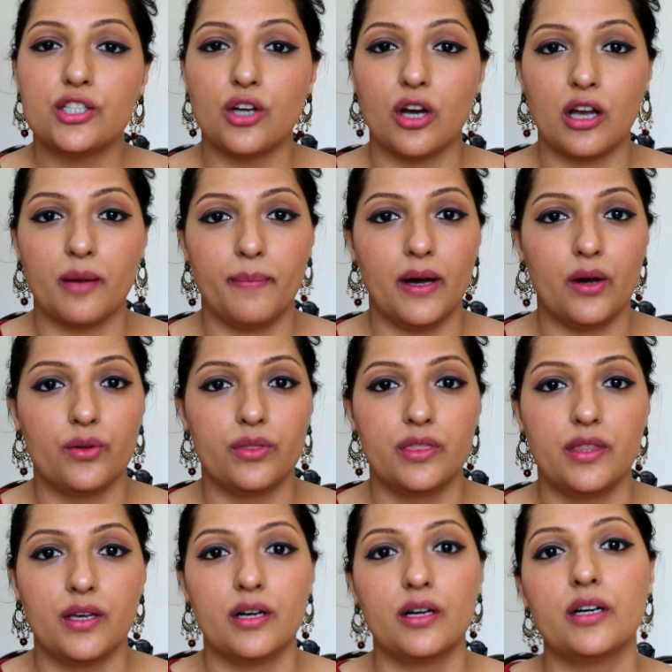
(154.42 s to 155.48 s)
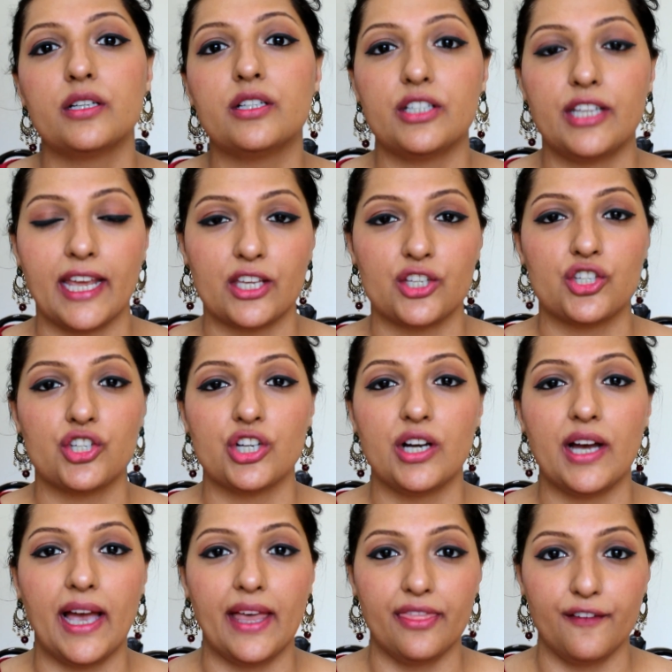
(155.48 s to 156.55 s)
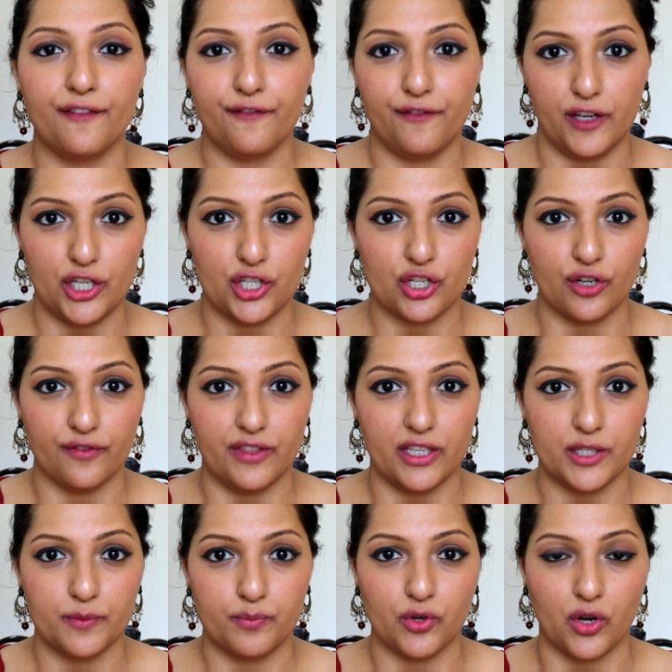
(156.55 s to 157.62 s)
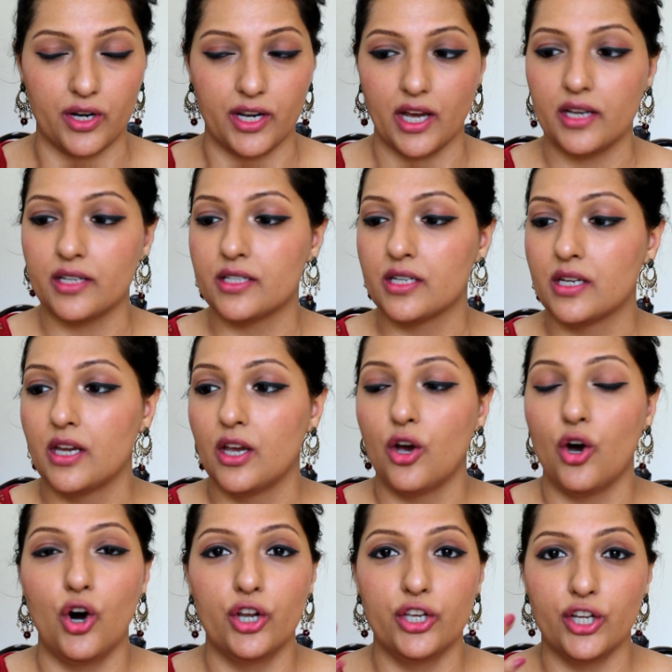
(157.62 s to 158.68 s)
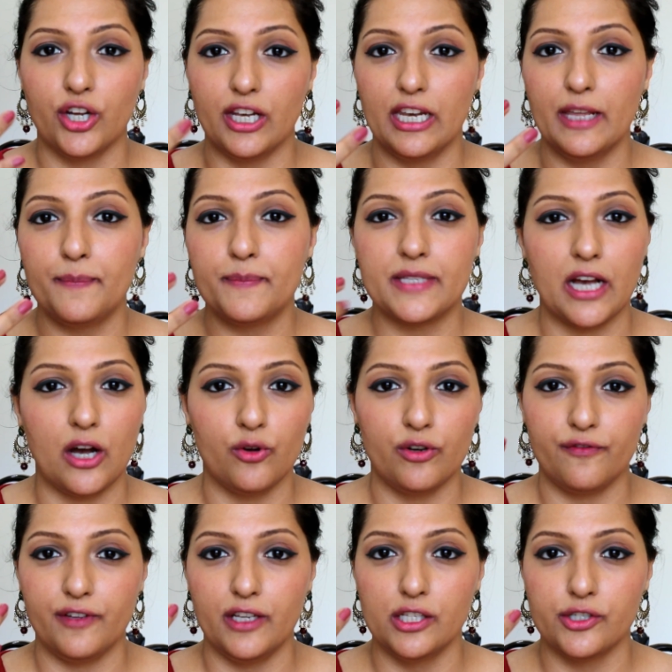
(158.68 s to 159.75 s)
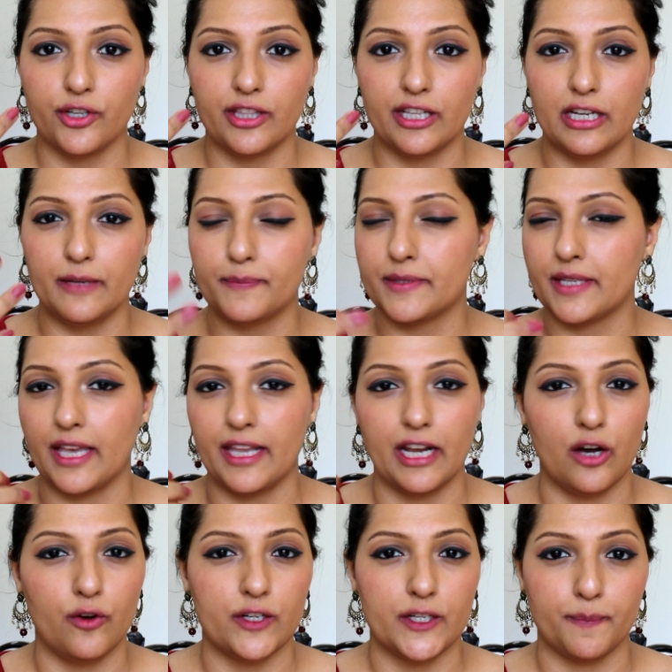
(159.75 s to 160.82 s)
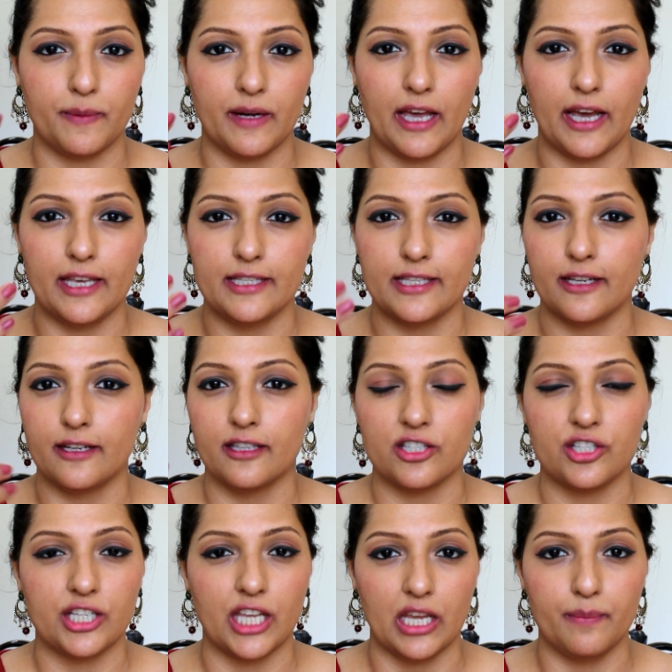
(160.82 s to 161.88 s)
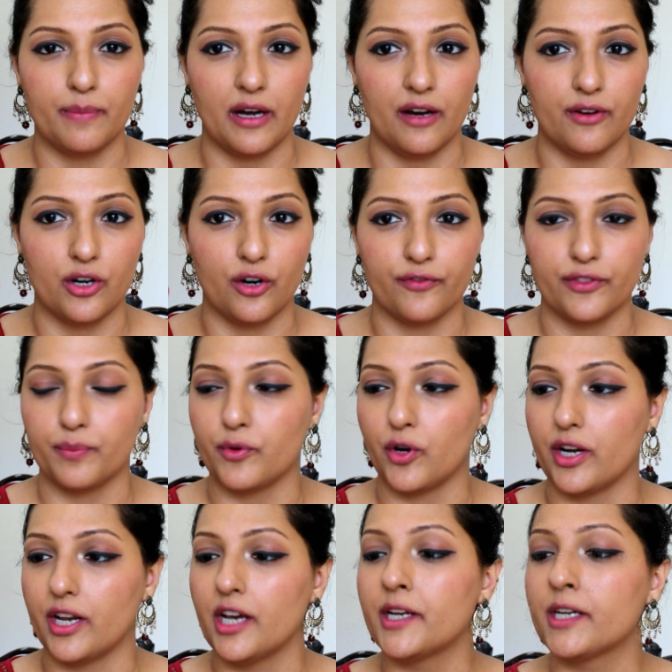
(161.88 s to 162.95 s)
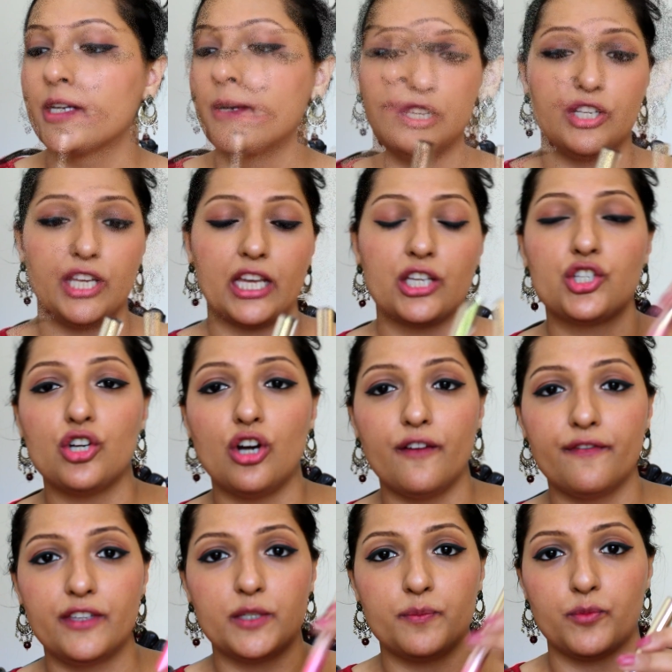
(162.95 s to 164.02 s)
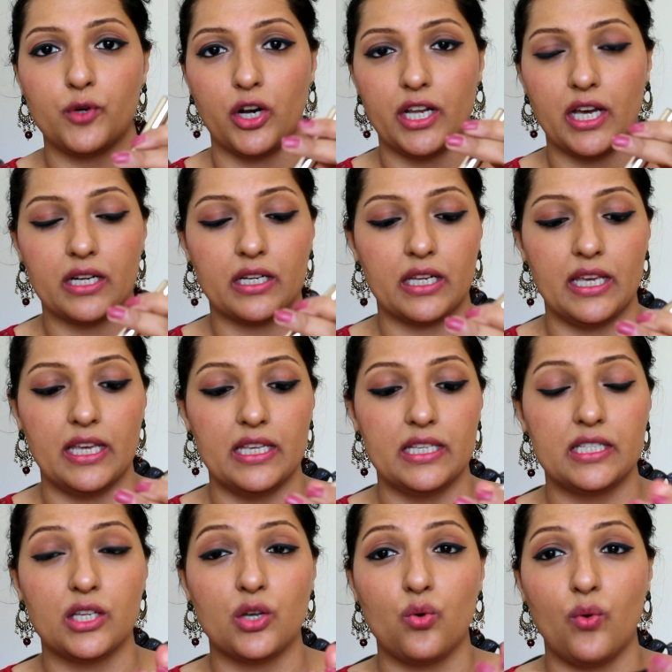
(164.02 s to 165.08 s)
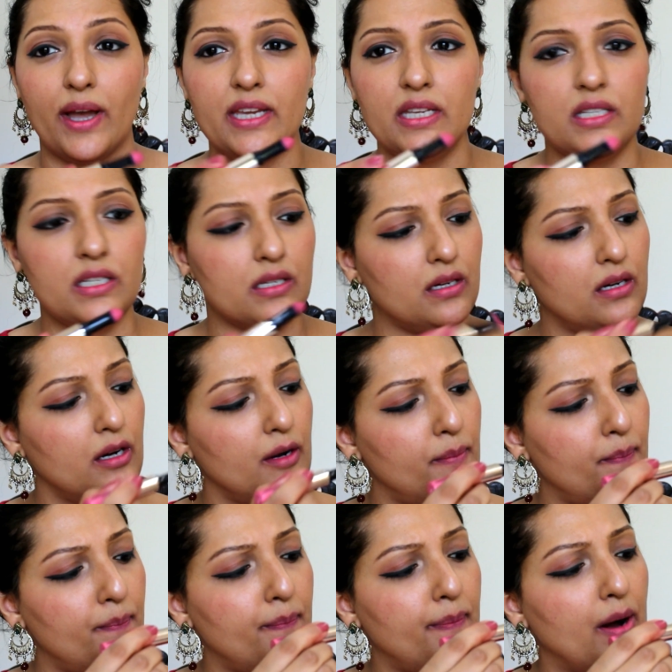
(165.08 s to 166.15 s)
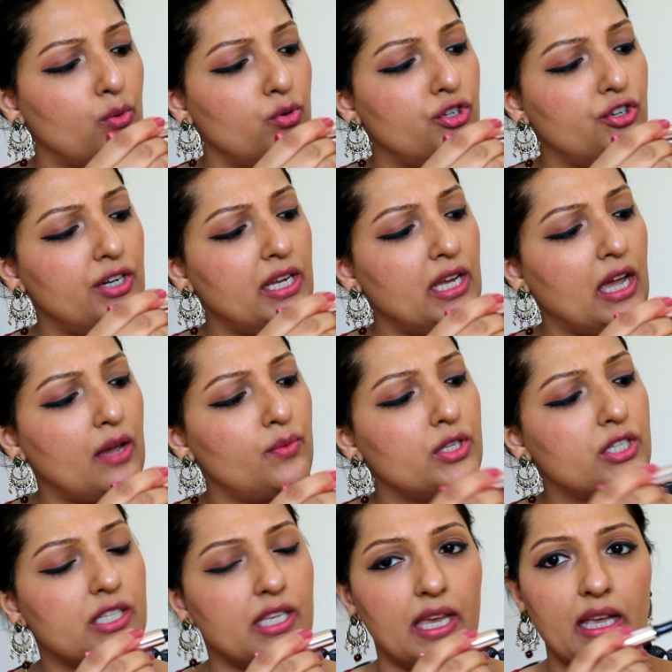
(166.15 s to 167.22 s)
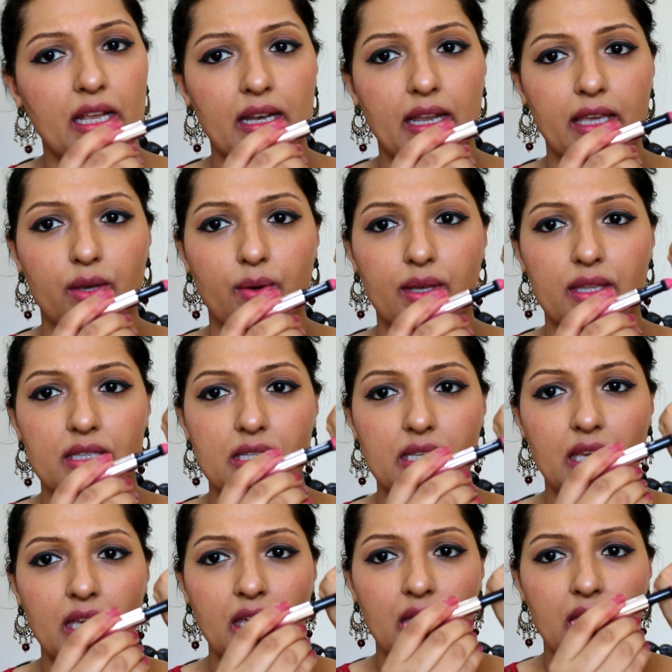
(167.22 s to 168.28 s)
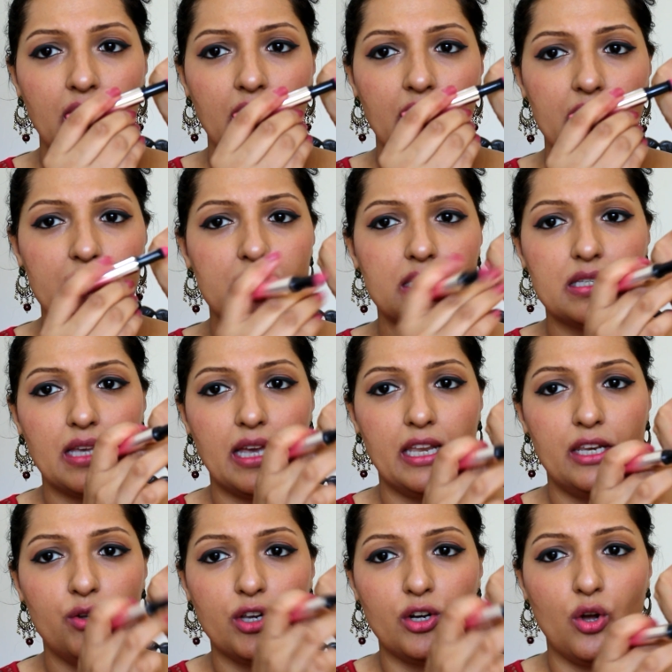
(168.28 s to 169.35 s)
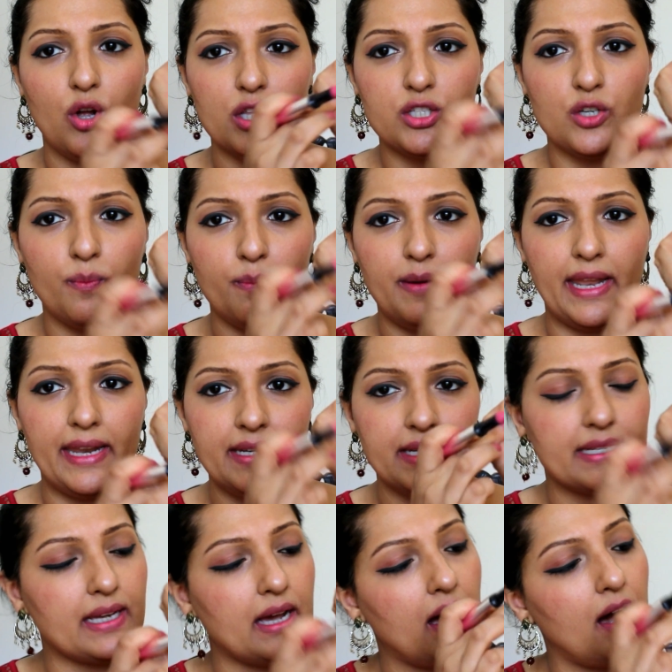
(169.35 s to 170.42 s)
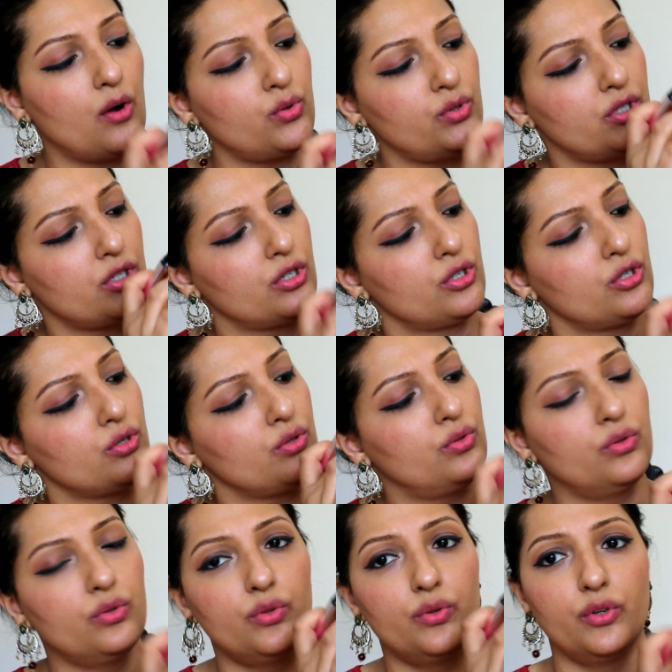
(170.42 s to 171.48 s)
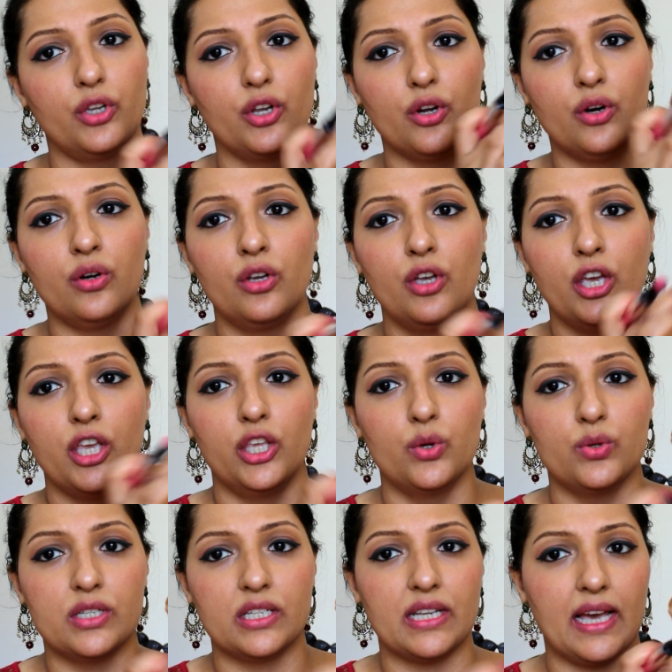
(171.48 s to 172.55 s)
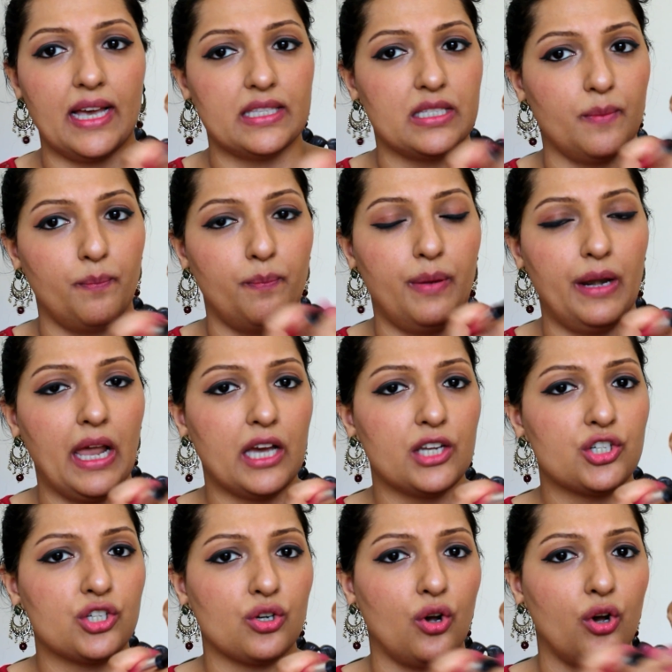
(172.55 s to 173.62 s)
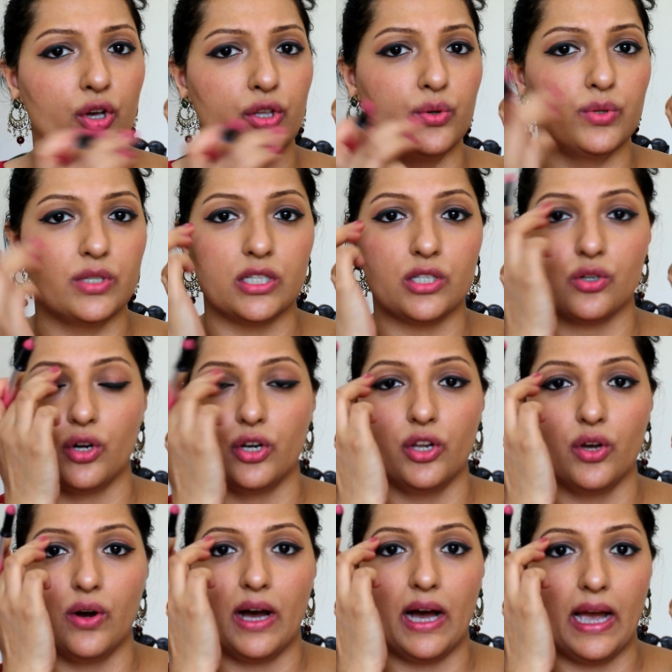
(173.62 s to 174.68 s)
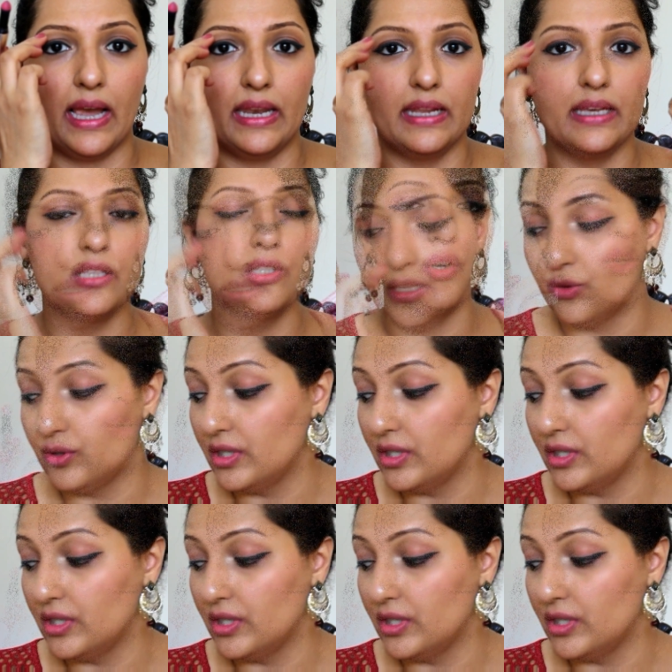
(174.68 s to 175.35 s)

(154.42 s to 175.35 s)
talk about the texture and the finish of this product on your lips, how it feels on the lips and how it applies, and the staying power of the product. The texture of this product is quite uh, powdery, I would say, like you can see. It's, and you can also blend it out to, you know, use it as a blush or use it on your eyelids. Now